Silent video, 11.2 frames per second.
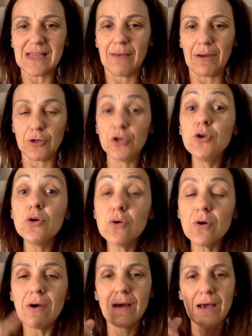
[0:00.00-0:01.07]
about
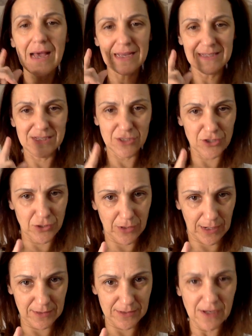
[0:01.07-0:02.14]
you as a
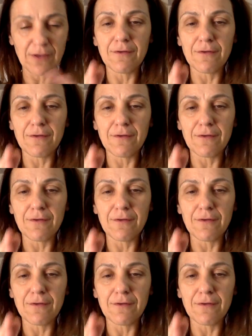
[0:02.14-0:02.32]
student.